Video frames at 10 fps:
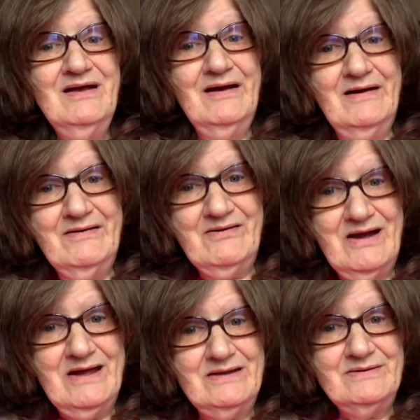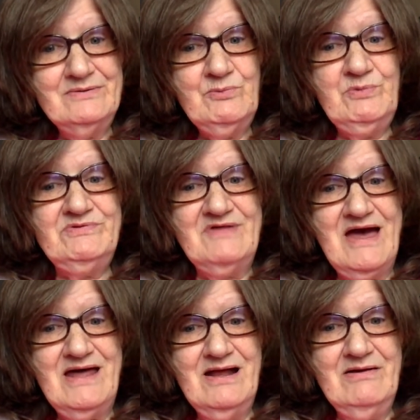All right with
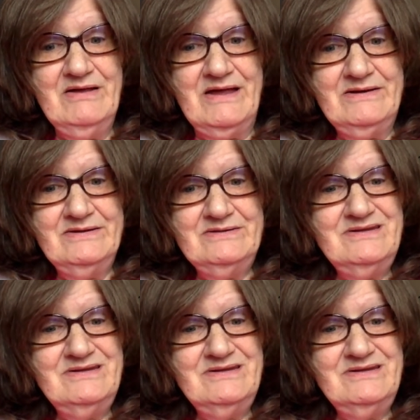that, I'll end it.